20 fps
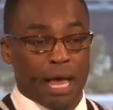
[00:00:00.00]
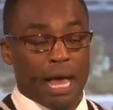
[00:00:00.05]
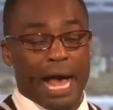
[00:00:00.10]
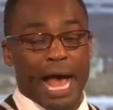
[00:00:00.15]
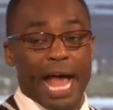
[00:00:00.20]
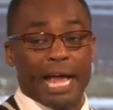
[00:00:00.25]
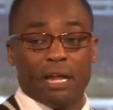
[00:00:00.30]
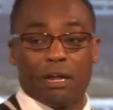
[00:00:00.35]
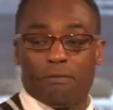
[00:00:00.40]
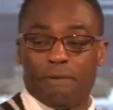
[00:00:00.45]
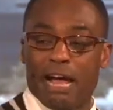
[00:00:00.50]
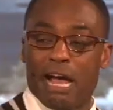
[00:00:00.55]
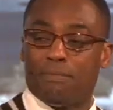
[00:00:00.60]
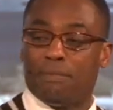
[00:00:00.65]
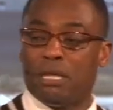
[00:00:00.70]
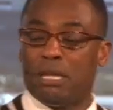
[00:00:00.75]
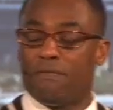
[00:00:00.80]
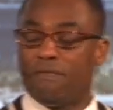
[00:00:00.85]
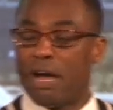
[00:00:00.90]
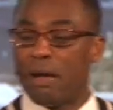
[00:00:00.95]
I can grab
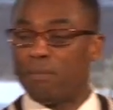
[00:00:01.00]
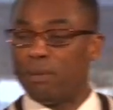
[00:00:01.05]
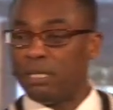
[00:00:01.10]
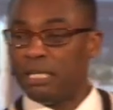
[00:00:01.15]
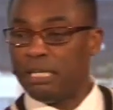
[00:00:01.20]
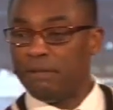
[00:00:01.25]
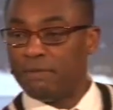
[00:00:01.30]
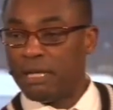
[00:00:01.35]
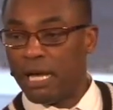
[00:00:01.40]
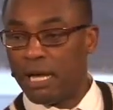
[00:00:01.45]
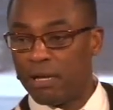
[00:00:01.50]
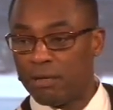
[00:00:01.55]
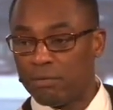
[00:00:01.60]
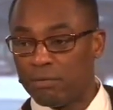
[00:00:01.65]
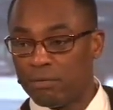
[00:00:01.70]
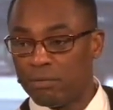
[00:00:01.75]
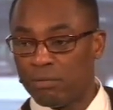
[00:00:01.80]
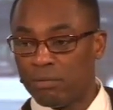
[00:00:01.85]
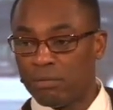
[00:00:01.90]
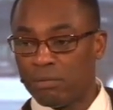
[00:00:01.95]
that if I believe that.
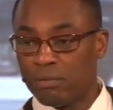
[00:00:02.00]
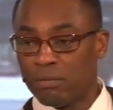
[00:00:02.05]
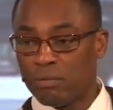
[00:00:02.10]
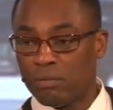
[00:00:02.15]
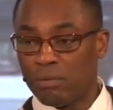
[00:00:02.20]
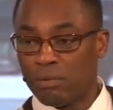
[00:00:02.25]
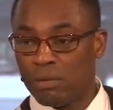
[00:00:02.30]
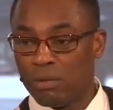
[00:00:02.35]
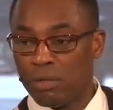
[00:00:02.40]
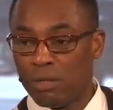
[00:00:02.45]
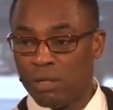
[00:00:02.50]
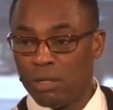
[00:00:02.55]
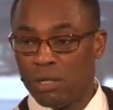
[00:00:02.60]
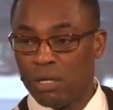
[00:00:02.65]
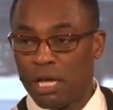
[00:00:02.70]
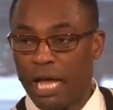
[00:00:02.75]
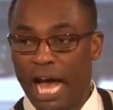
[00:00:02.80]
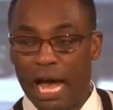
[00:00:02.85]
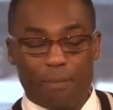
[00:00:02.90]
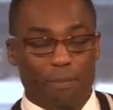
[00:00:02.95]

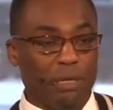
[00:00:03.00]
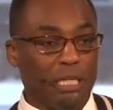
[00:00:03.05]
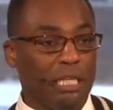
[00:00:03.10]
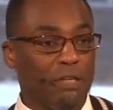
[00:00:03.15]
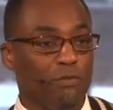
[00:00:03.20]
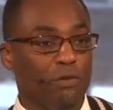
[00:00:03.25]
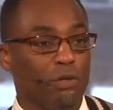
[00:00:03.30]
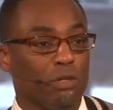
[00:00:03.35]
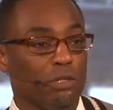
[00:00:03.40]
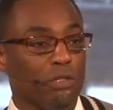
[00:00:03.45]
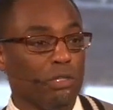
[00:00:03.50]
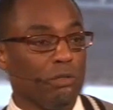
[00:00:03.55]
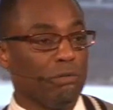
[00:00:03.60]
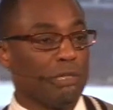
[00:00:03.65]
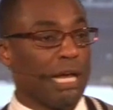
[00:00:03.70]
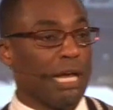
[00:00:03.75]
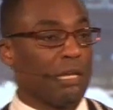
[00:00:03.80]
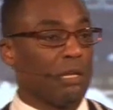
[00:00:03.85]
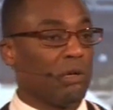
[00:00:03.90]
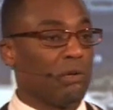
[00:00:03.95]
I believe you can do
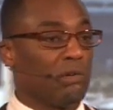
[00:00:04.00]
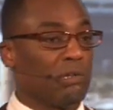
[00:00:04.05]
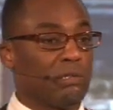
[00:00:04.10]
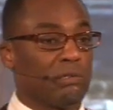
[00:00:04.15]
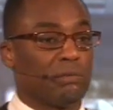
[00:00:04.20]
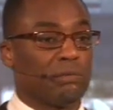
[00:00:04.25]
that, Lord.